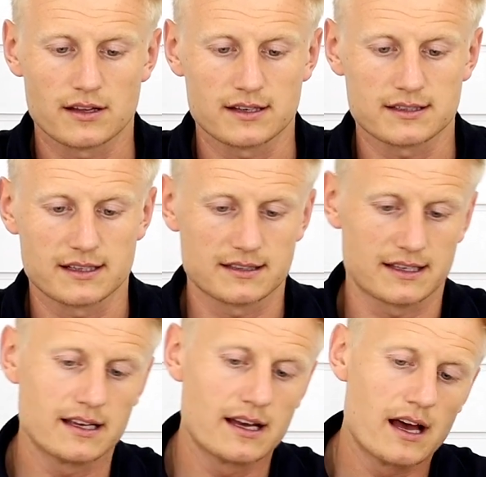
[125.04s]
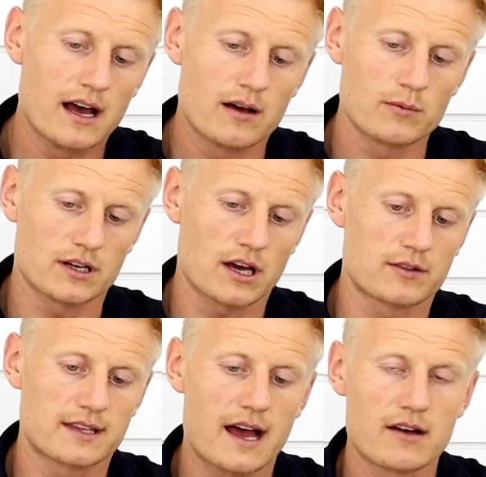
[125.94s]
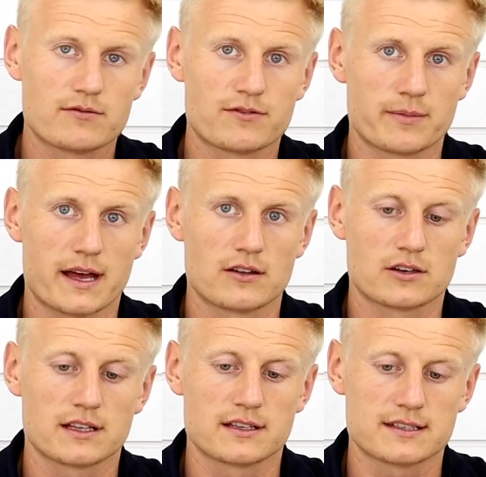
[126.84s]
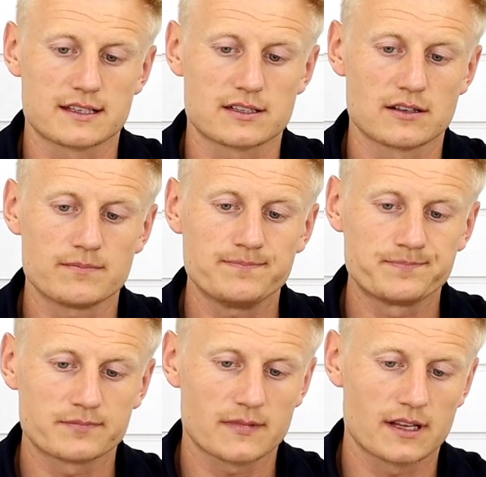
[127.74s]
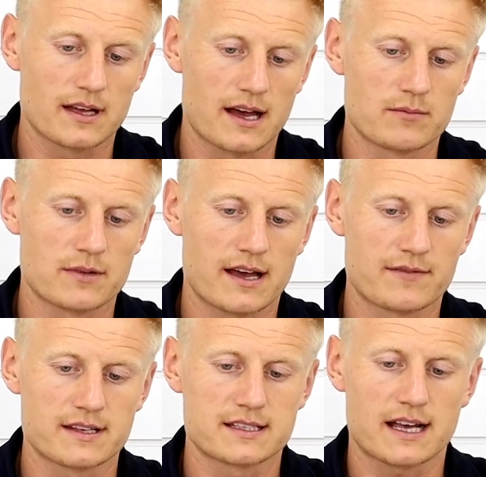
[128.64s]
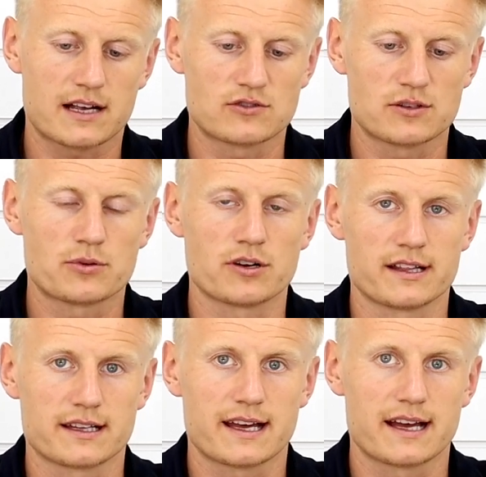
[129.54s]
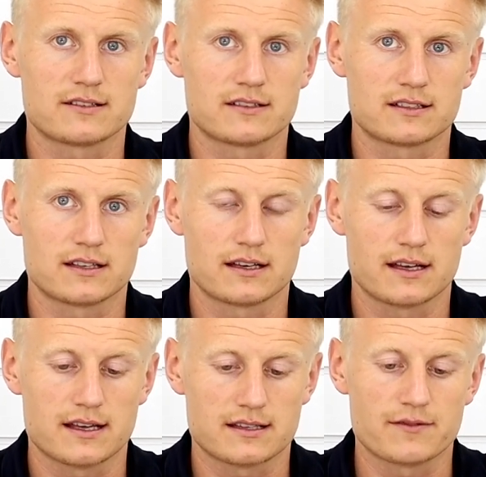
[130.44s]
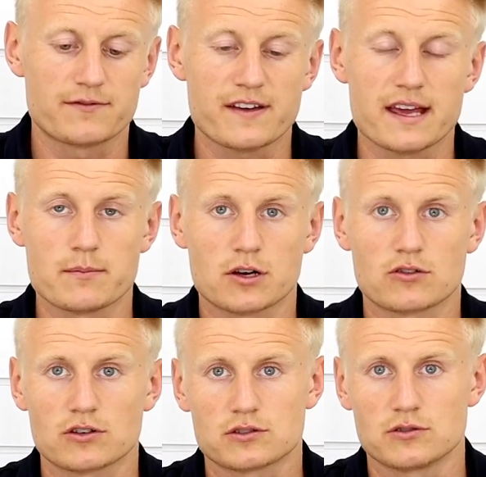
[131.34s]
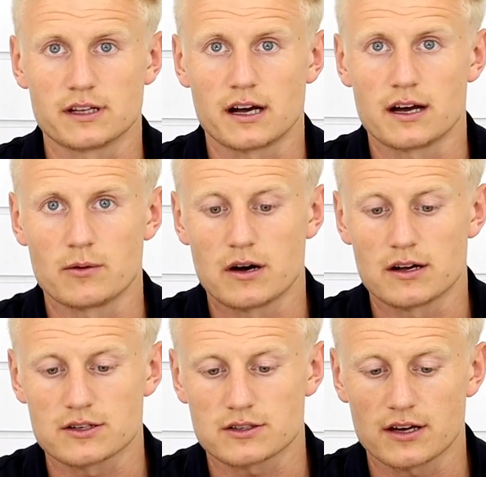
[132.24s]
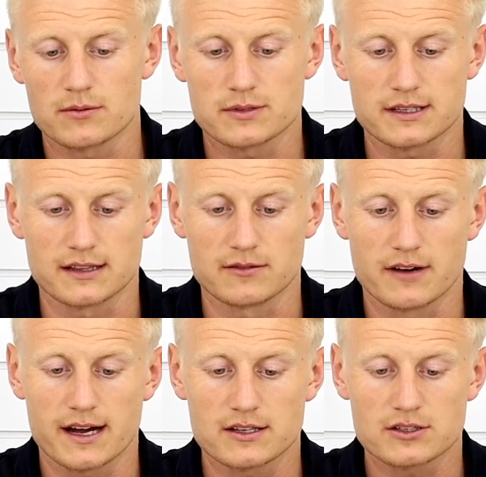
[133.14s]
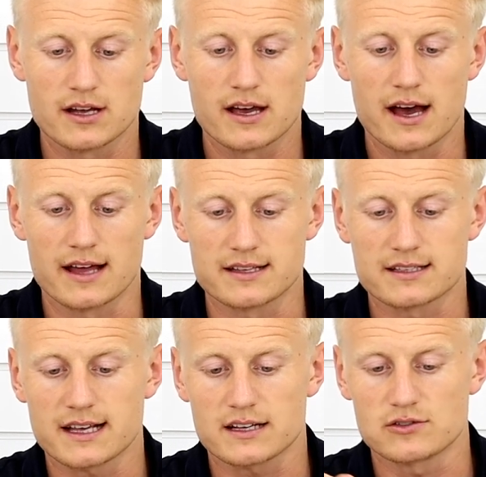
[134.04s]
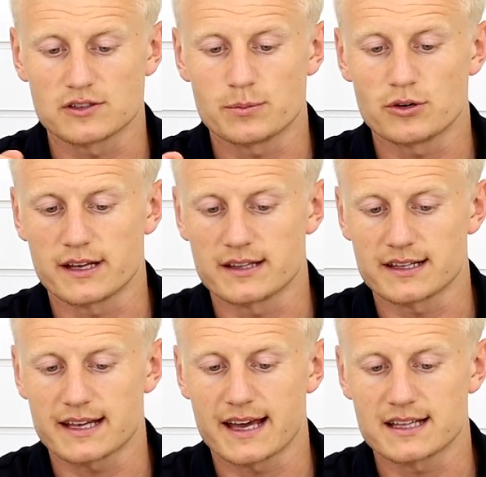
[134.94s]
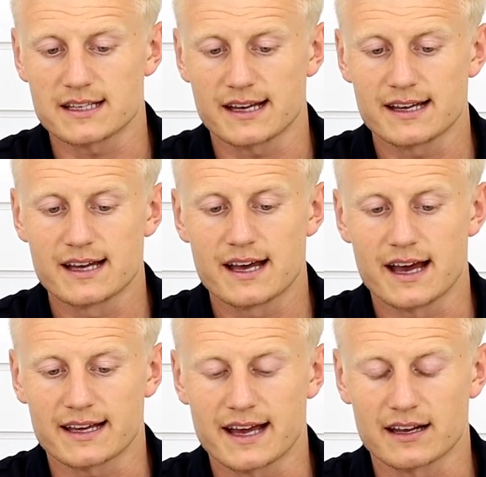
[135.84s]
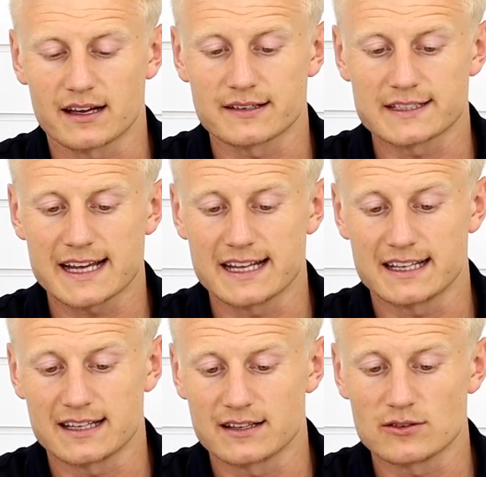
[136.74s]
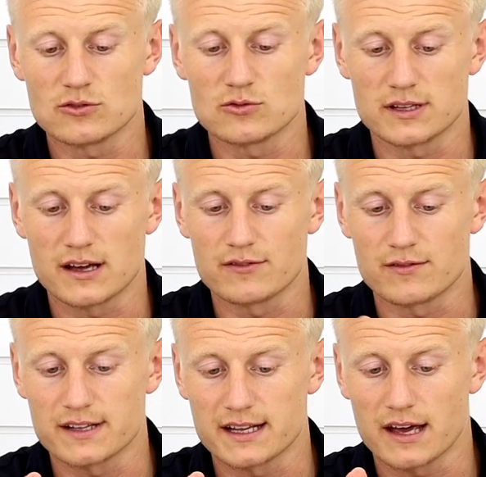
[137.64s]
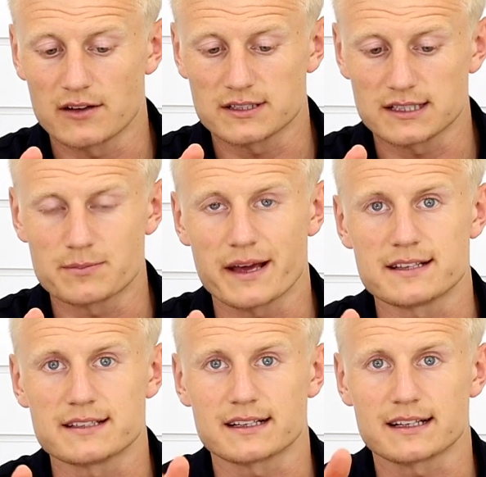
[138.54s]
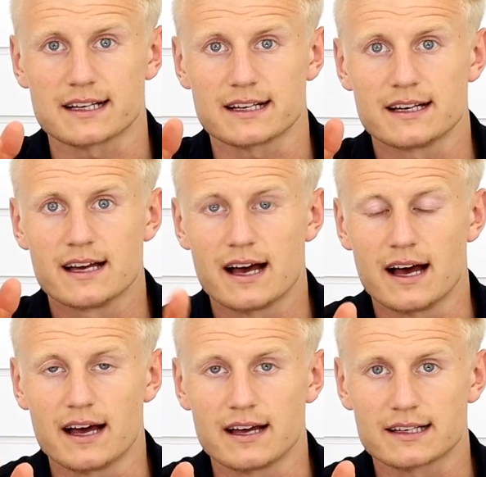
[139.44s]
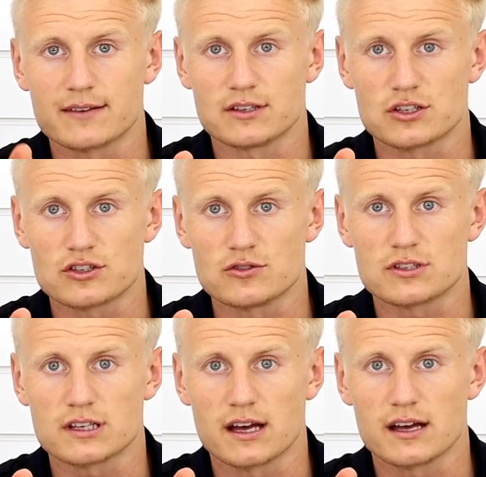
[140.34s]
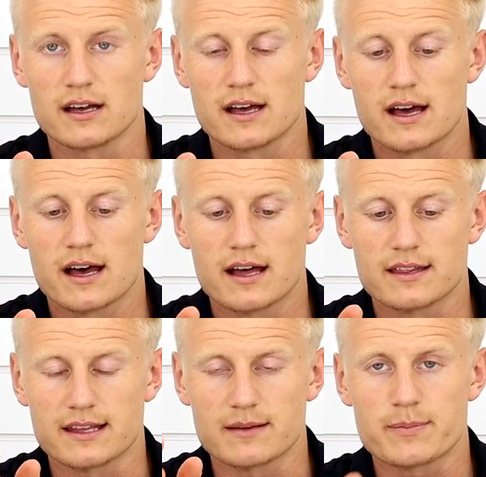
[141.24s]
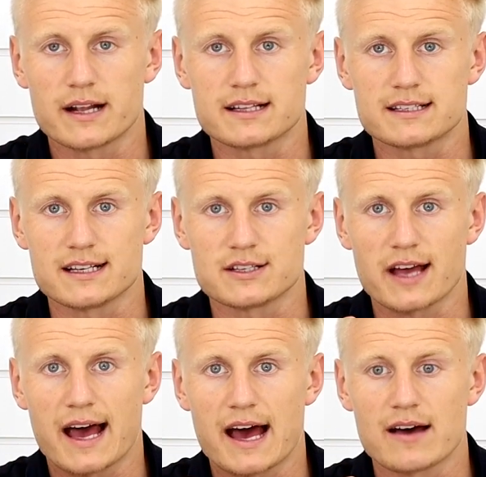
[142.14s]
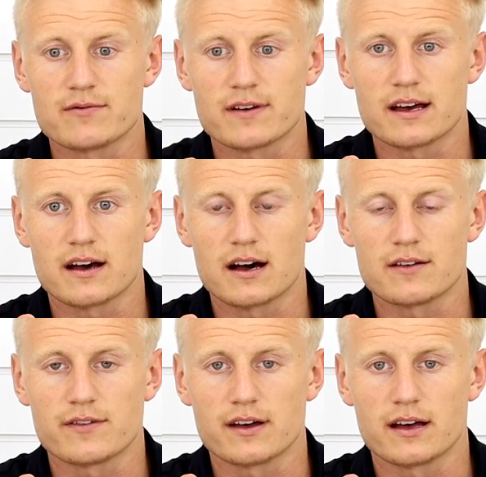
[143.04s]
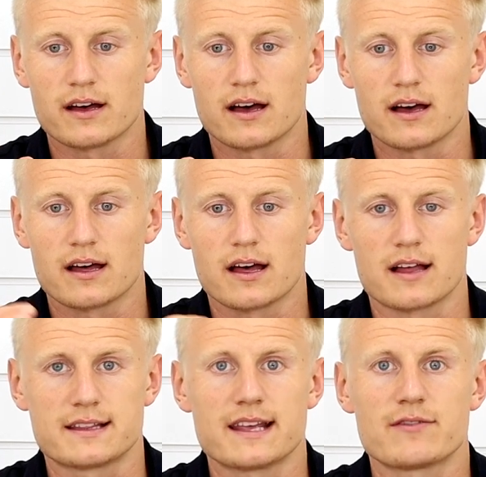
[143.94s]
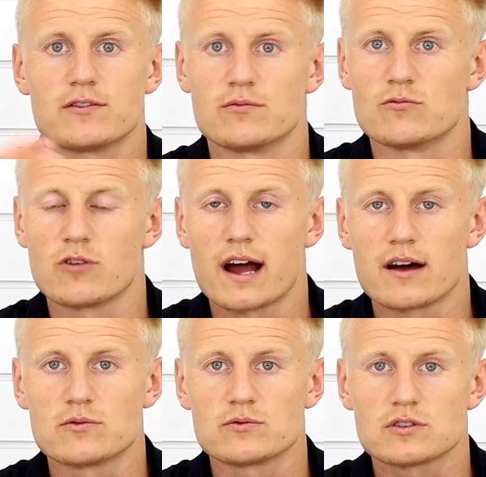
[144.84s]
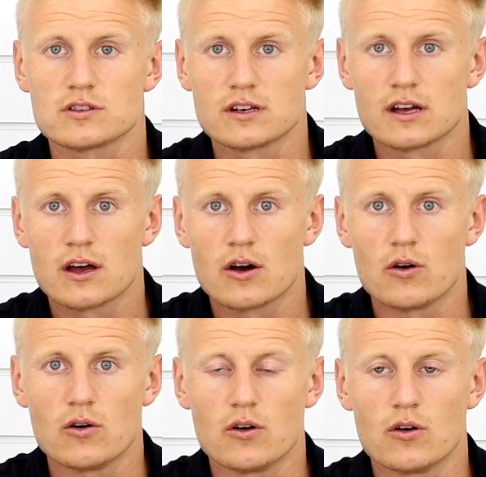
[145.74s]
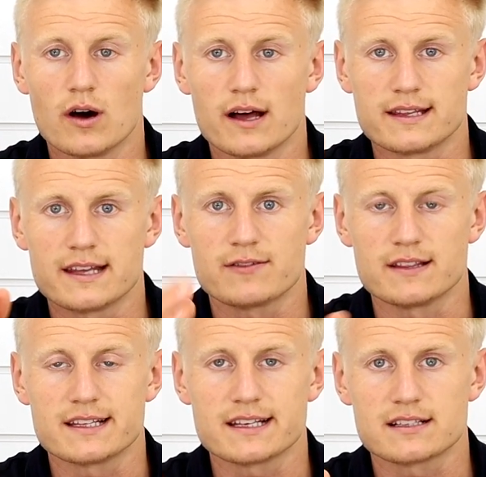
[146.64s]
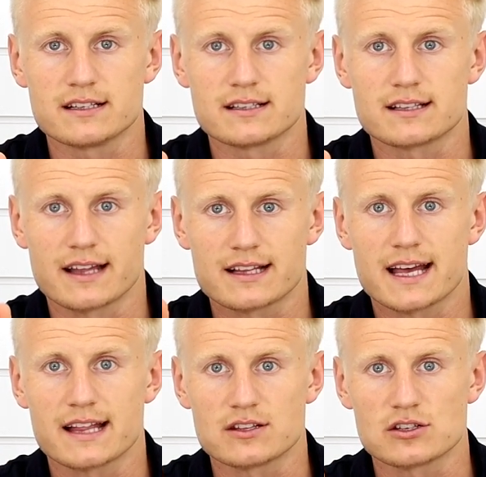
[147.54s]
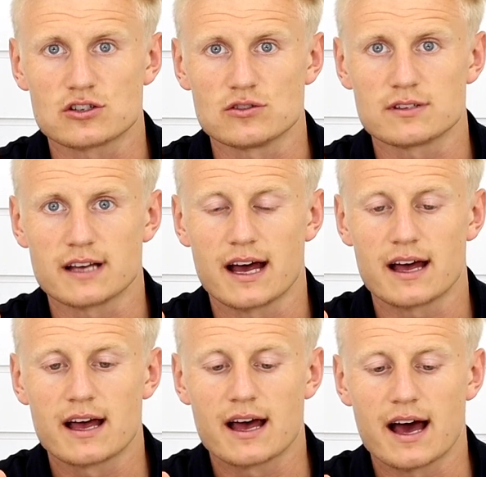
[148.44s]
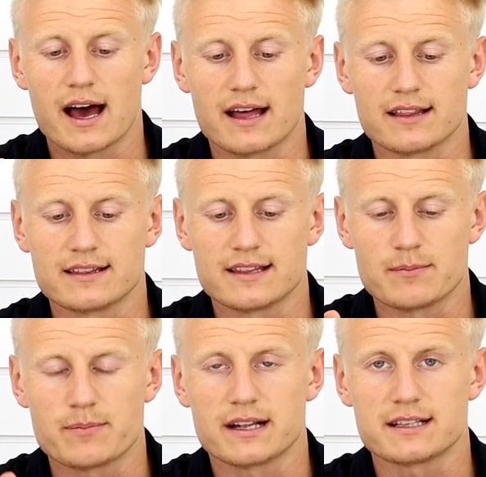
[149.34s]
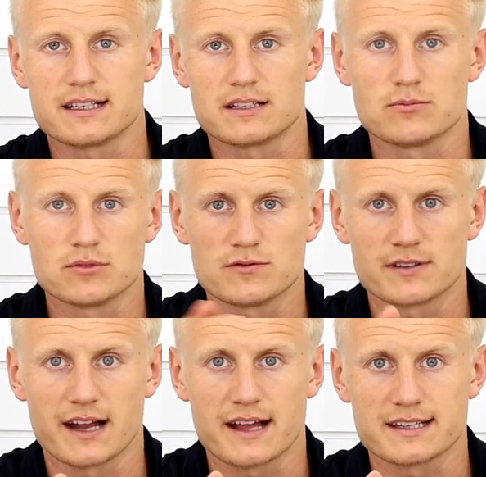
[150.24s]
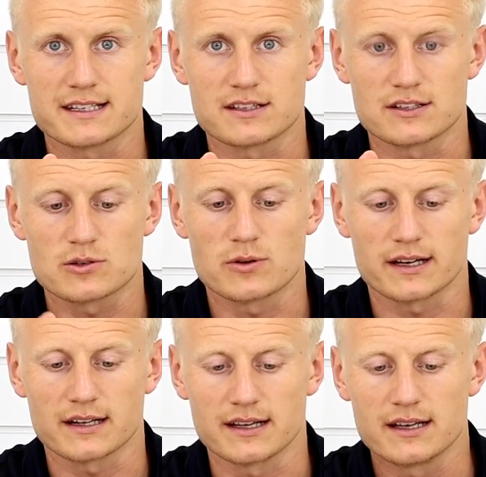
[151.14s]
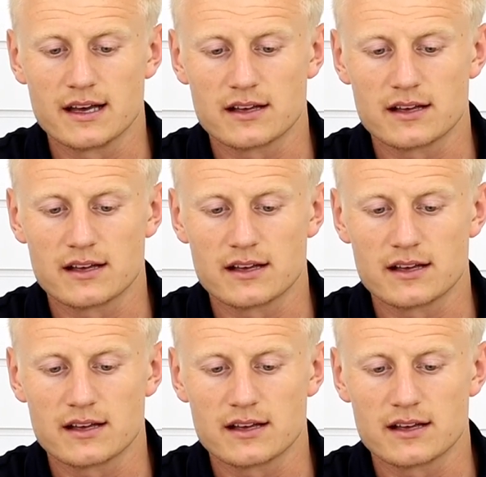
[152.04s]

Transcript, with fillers: Nice and easy. We go down from that locking system, and we have this secondary point indicator. It's a it's a theme across all the I O R scopes in the range, and the secondary point indicator, again, like I stated in all the other videos, is basically uh, giving the shooter the ability to have either a different round or a different distance that they tend to shoot at, and the ability to move to that distance quickly.